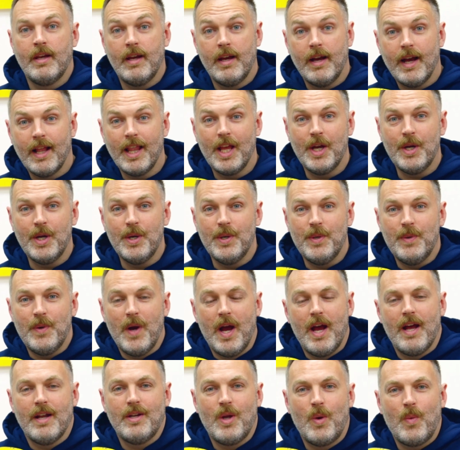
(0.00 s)
Hello
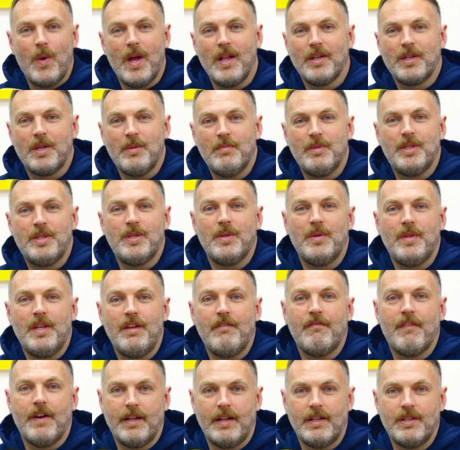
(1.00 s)
and welcome to the
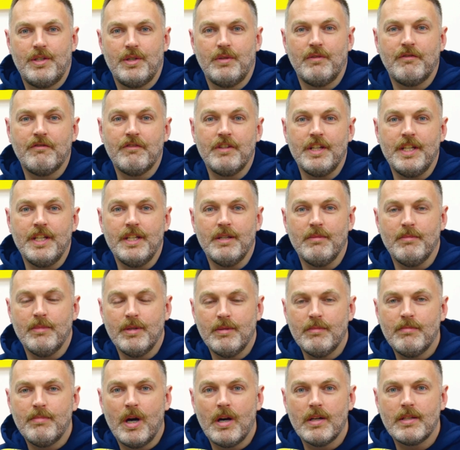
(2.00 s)
Financial Freedom
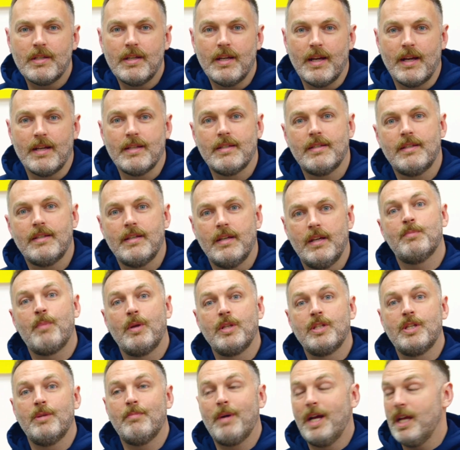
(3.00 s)
Podcast,
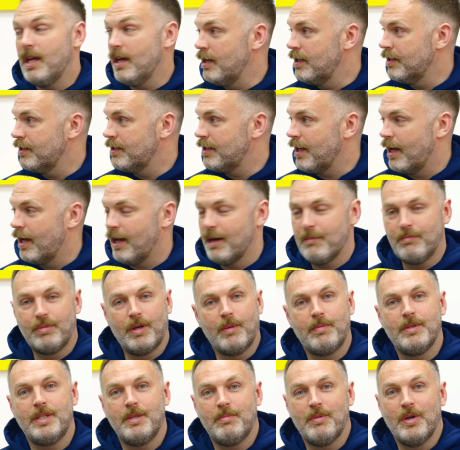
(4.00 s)
sponsored by us at
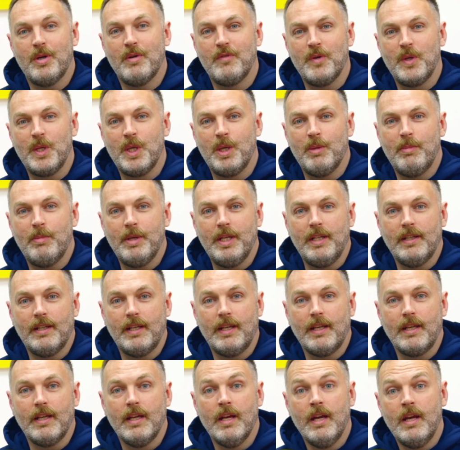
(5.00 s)
Property Portfolio
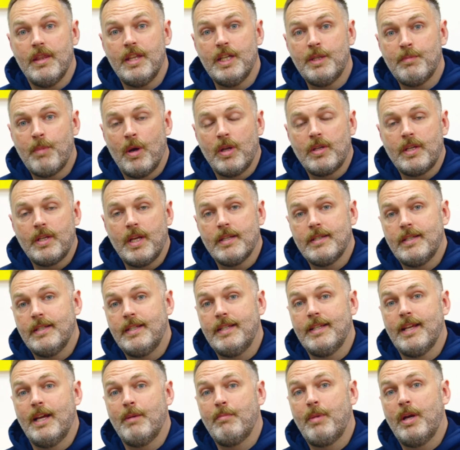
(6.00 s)
Building. This podcast is
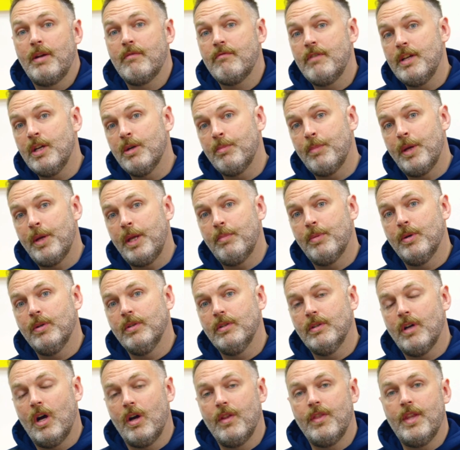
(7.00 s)
designed by real people
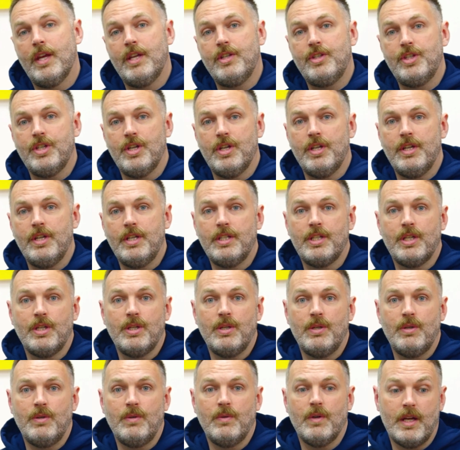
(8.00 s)
on their journey
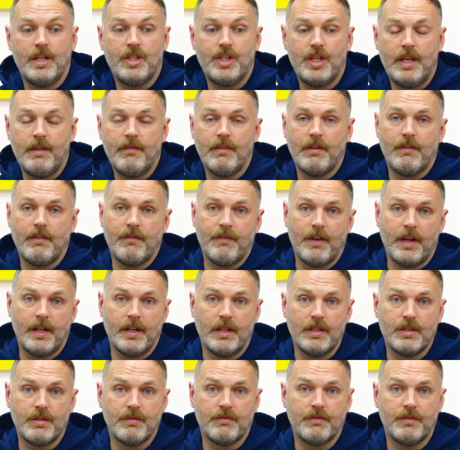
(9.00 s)
to achieving
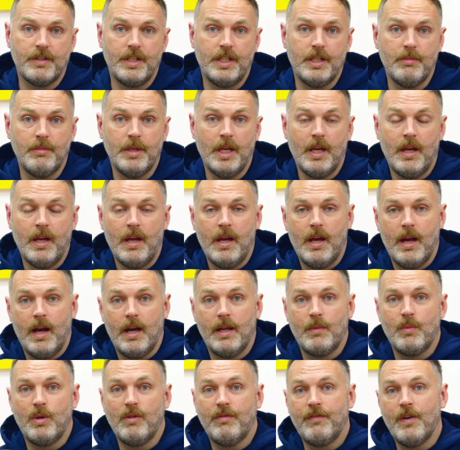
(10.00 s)
financial freedom,
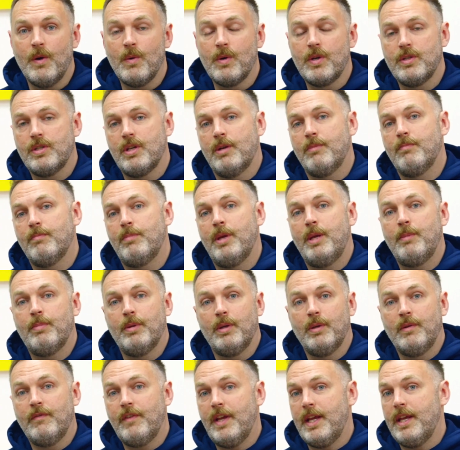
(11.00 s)
and we'll focus on people
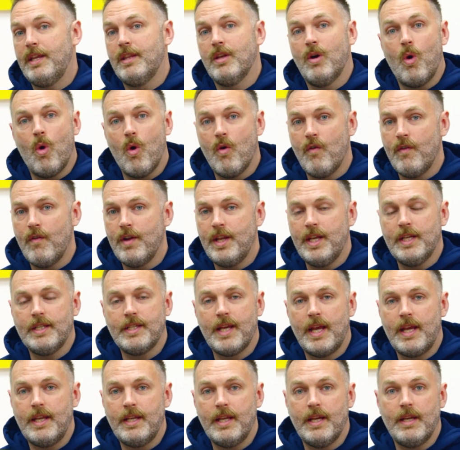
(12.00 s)
who've either already
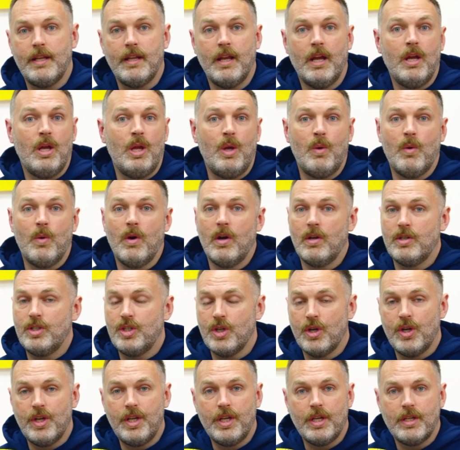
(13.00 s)
attained it, who are
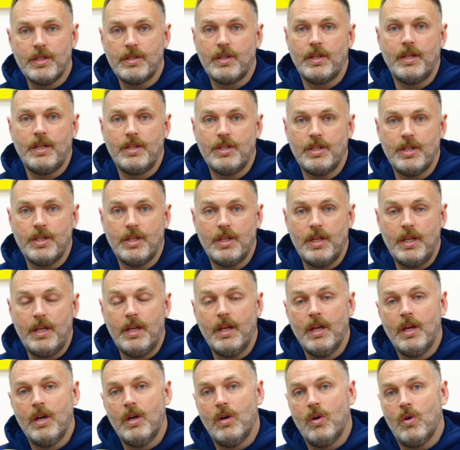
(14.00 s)
joining us on that journey,
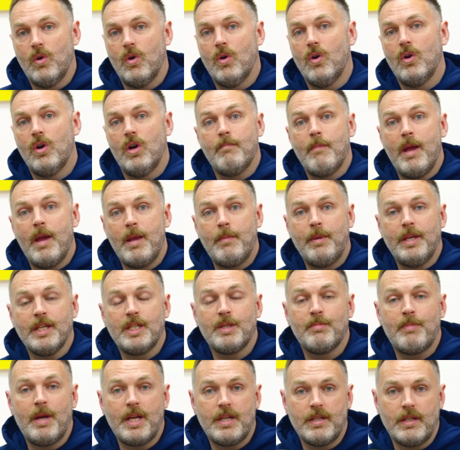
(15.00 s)
or maybe a
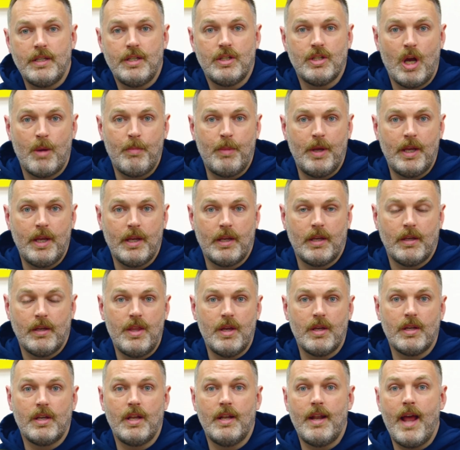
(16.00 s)
specialist topic
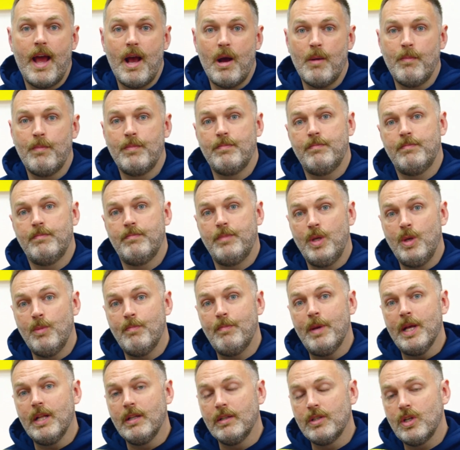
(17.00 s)
that can help you
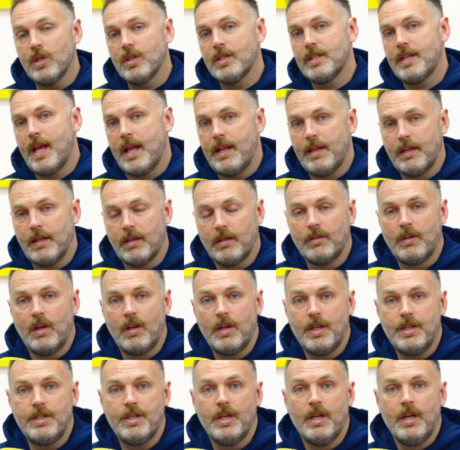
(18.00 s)
build your technical
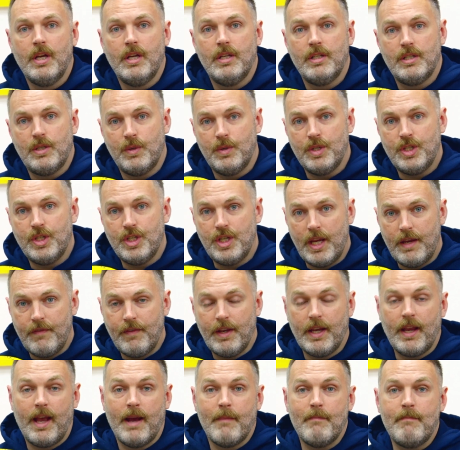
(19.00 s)
knowledge to
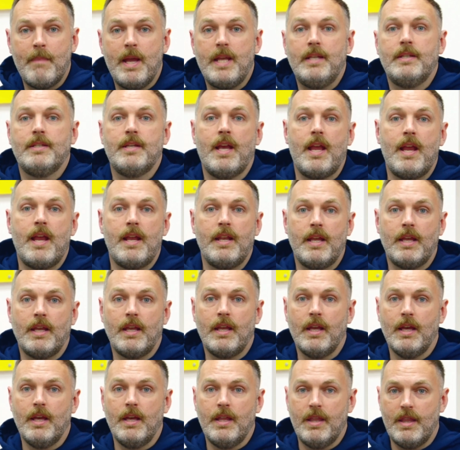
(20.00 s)
achieving and maintaining
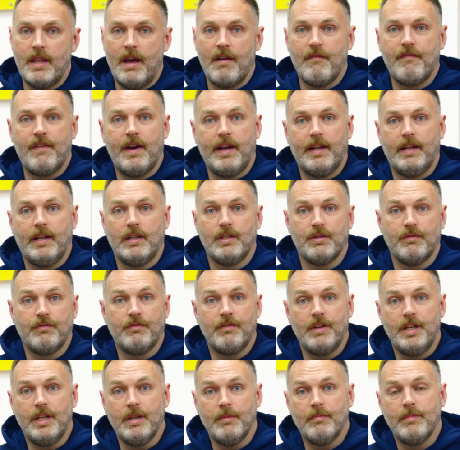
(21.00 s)
that financial
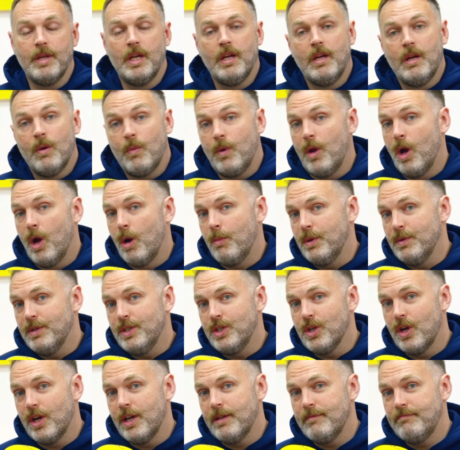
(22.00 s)
freedom. We hope you
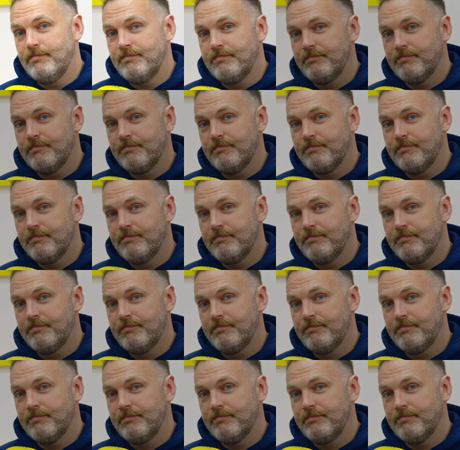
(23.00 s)
enjoy it.